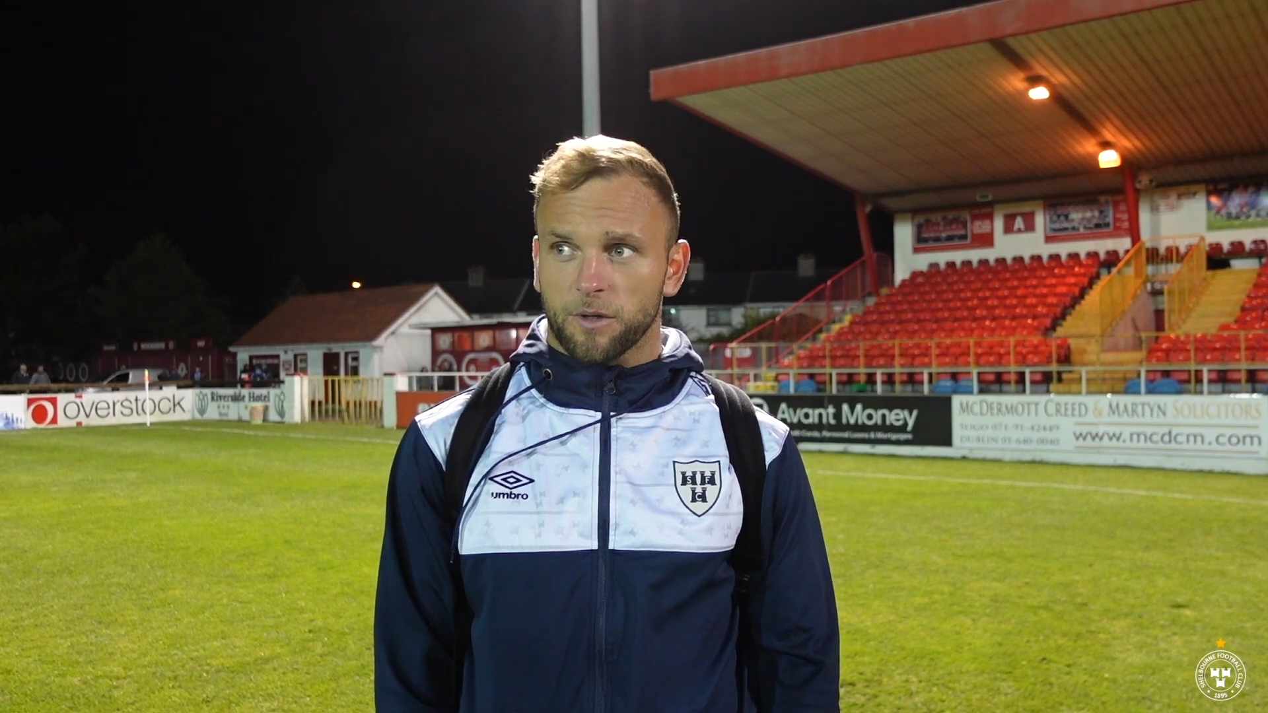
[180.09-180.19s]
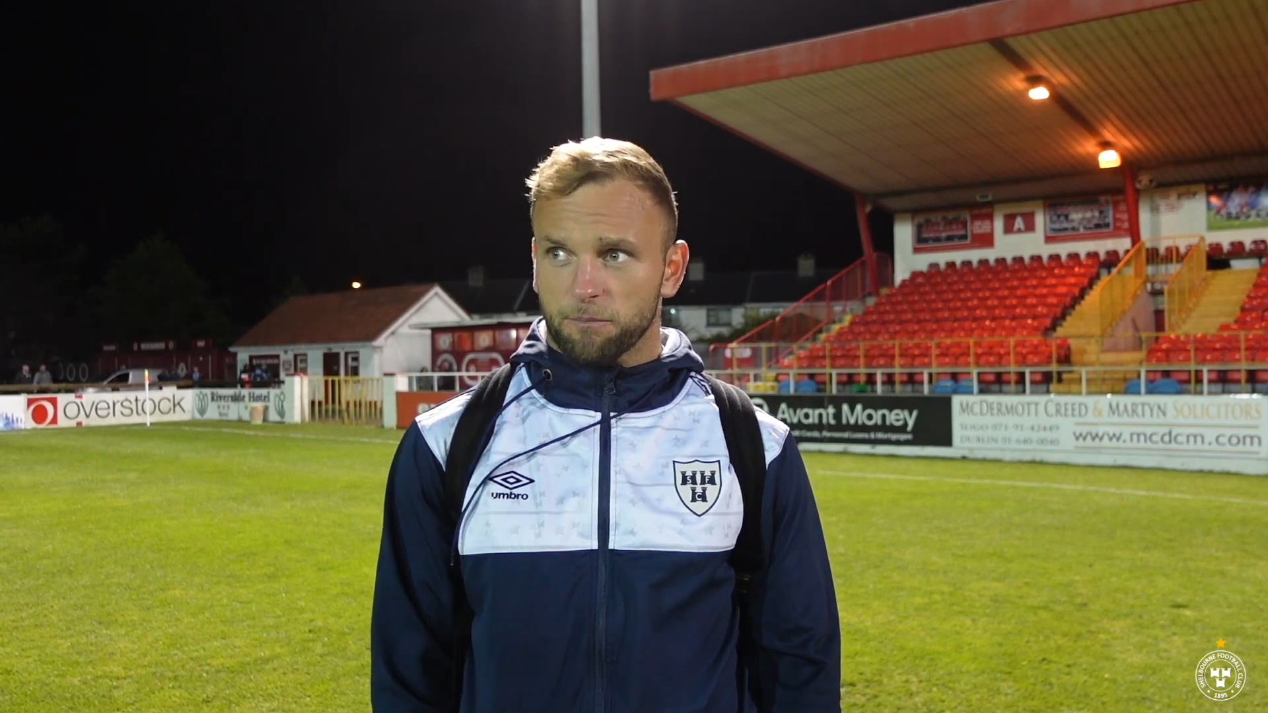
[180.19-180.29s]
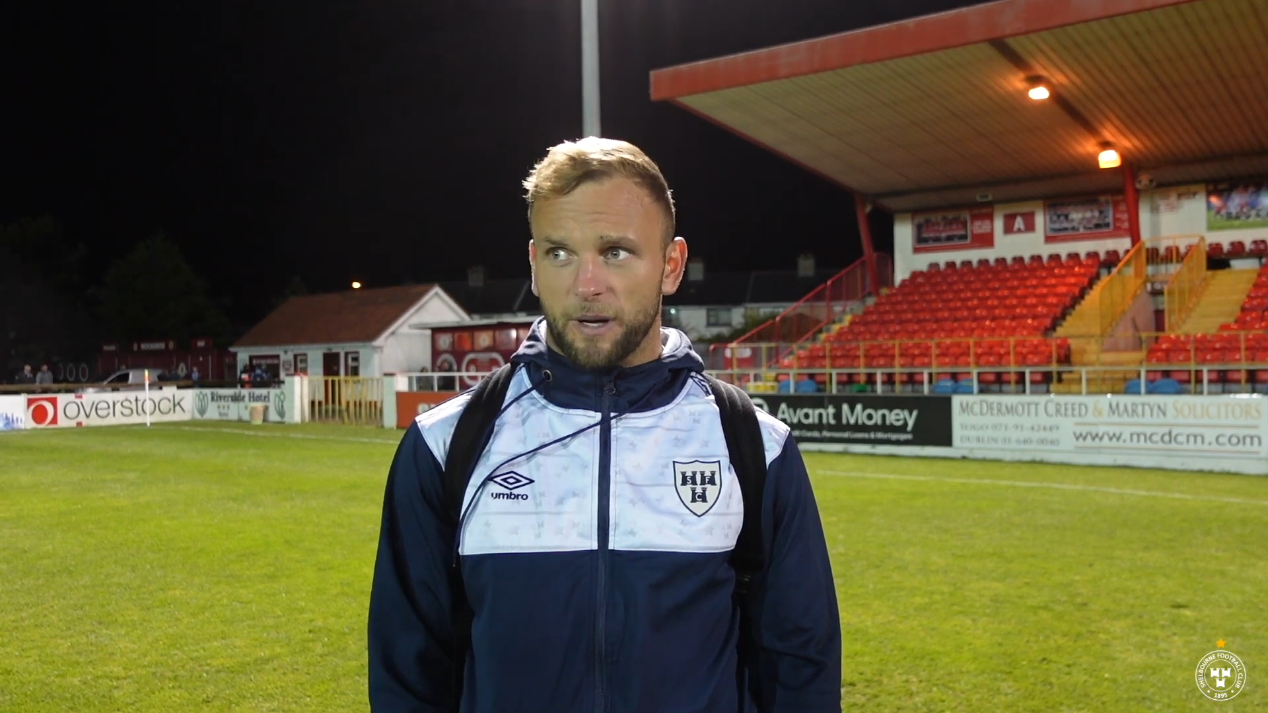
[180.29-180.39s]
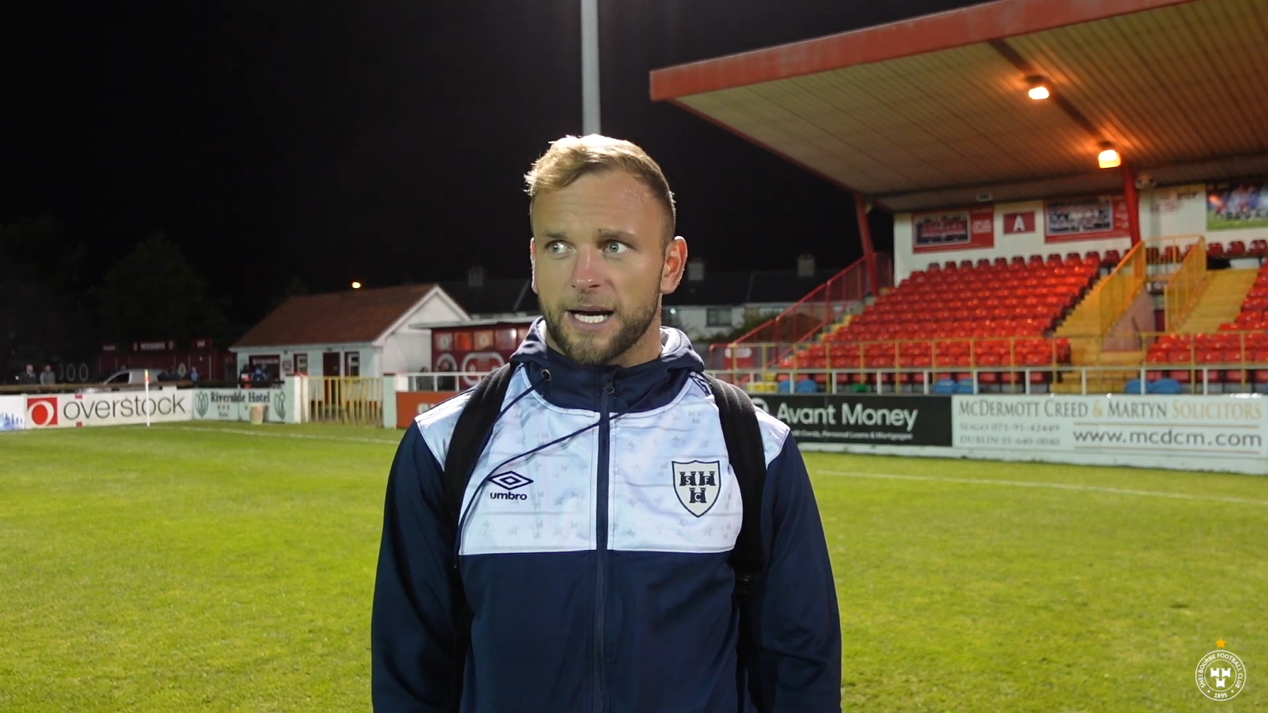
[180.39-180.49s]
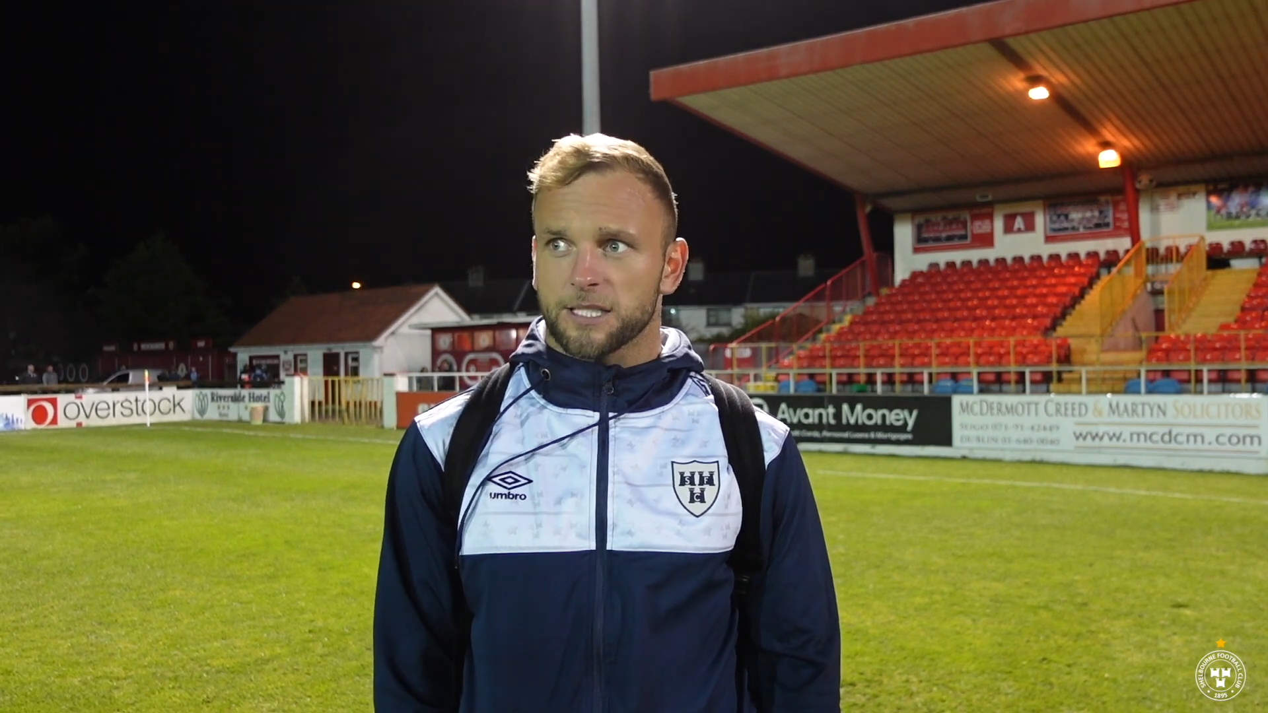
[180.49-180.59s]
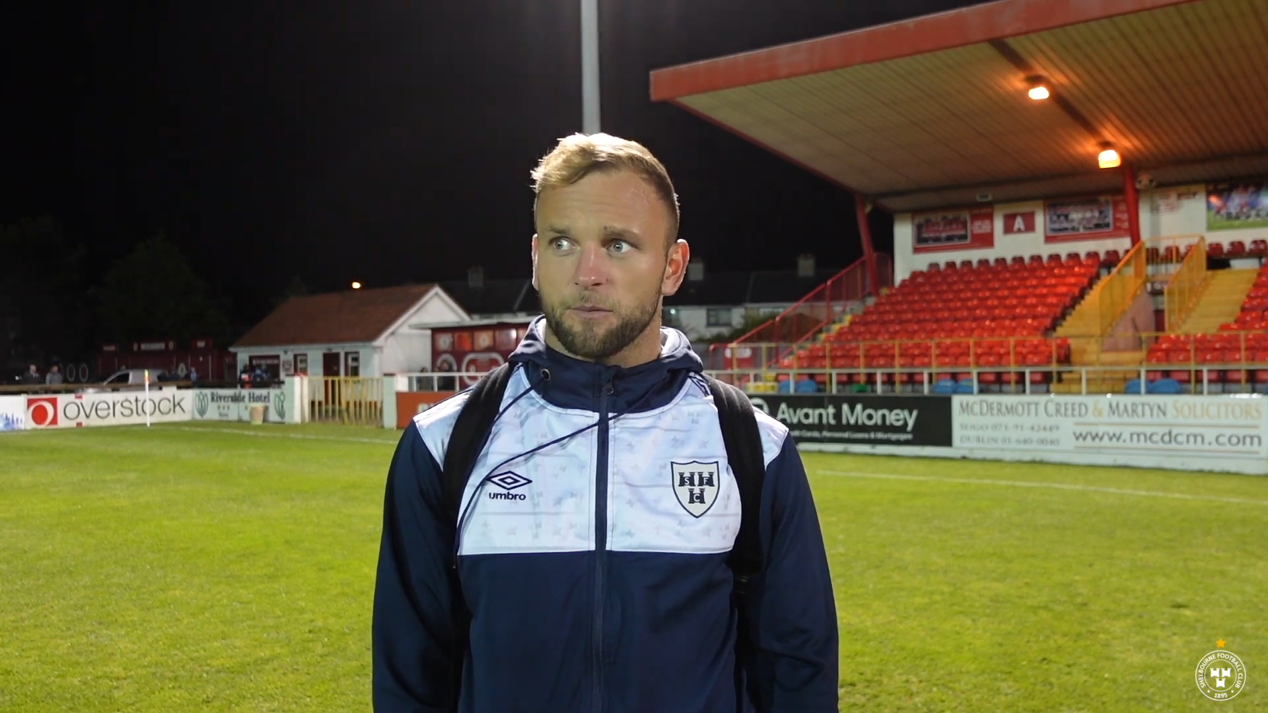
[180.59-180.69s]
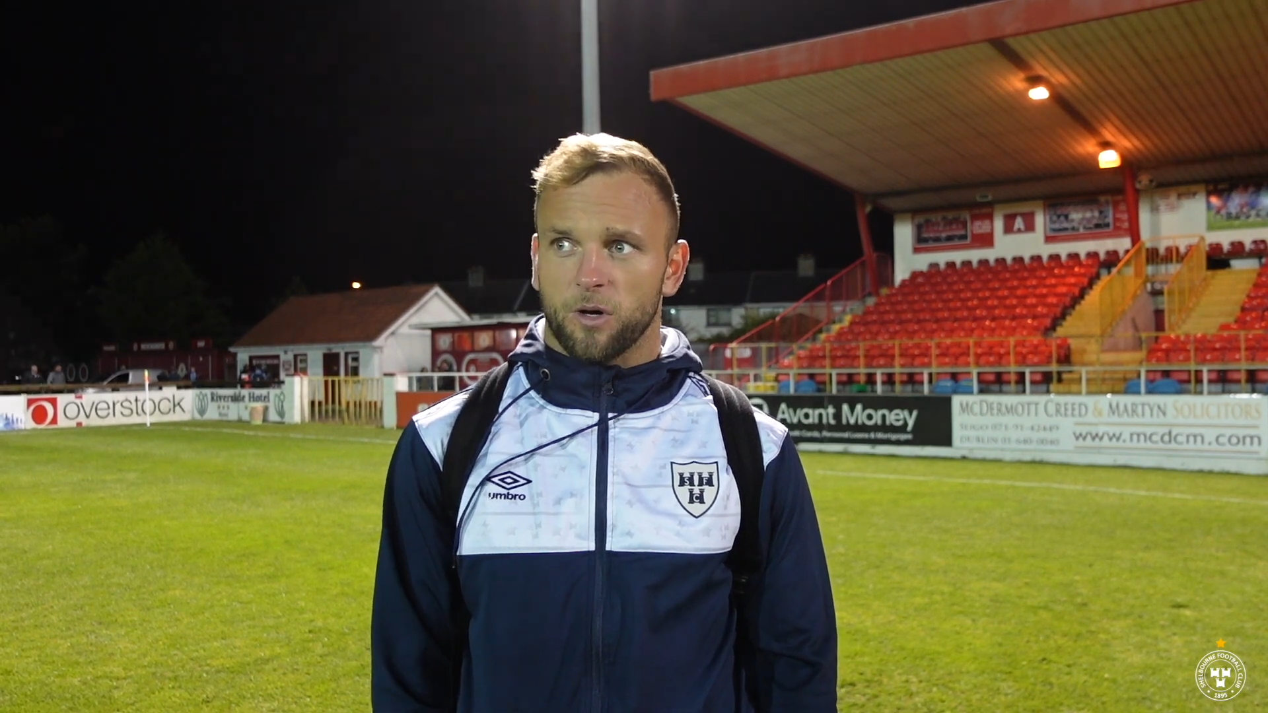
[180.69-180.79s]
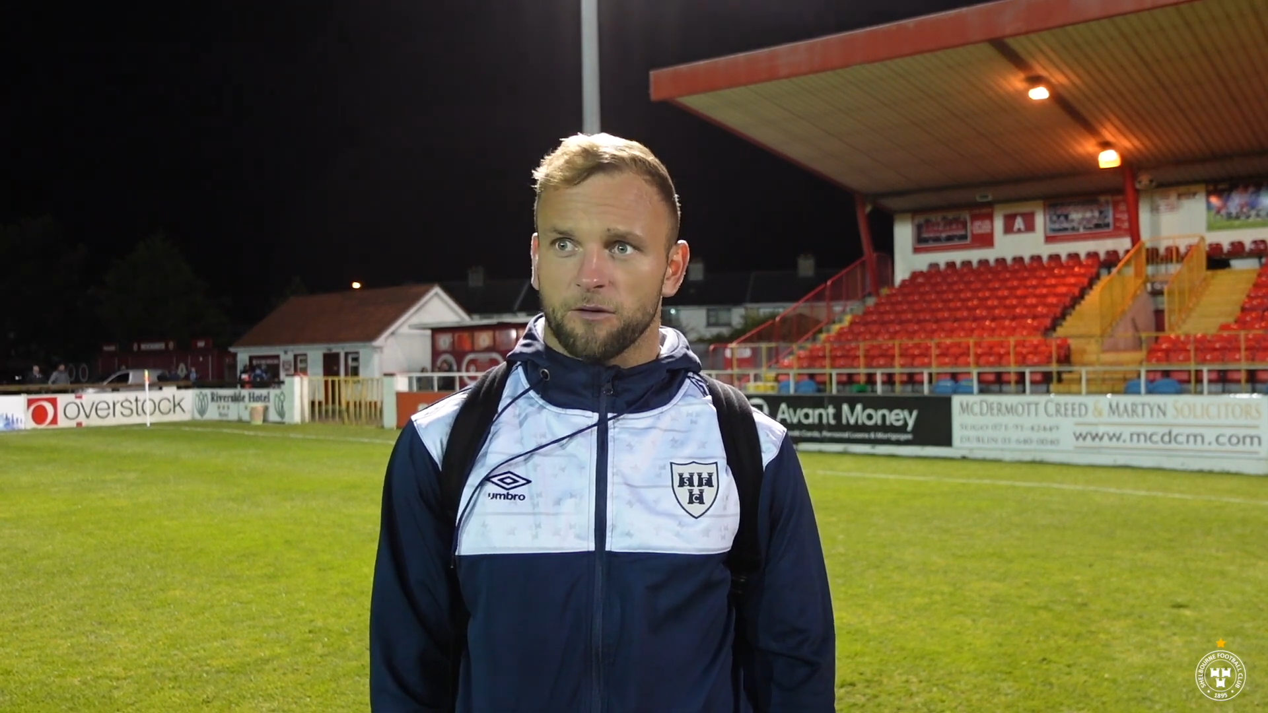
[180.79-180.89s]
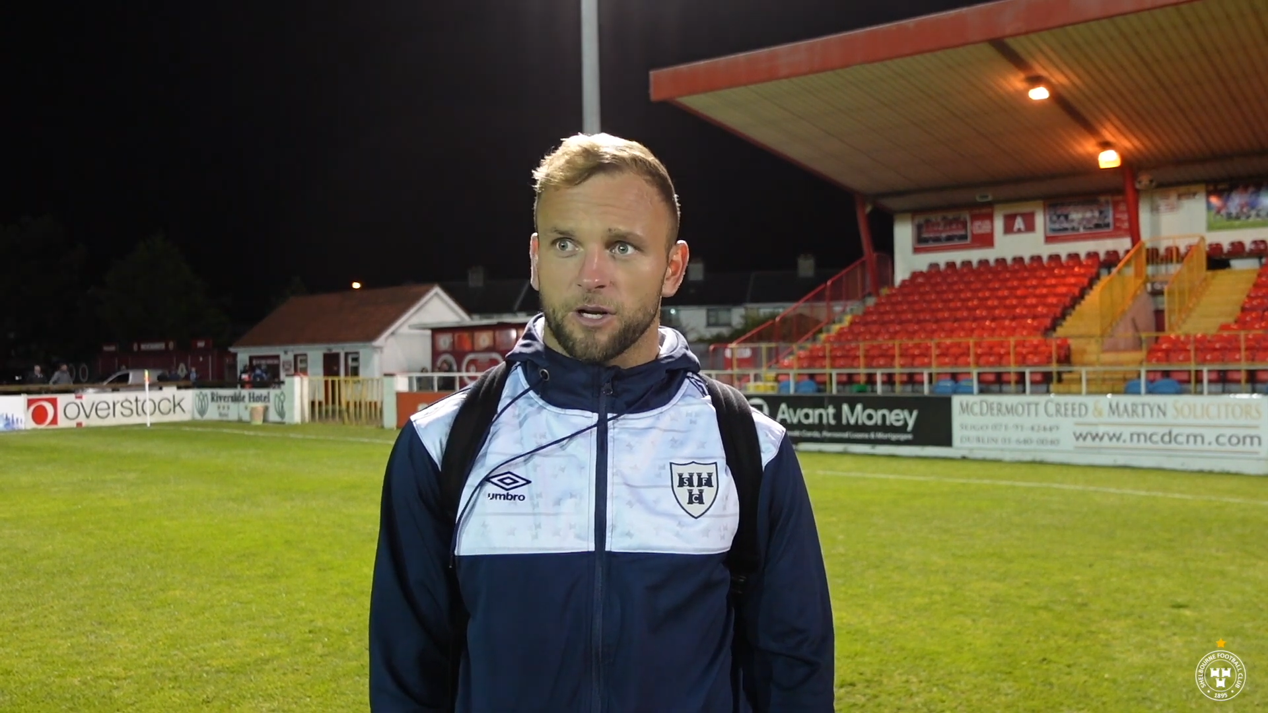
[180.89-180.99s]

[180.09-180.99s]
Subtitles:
We passed the ball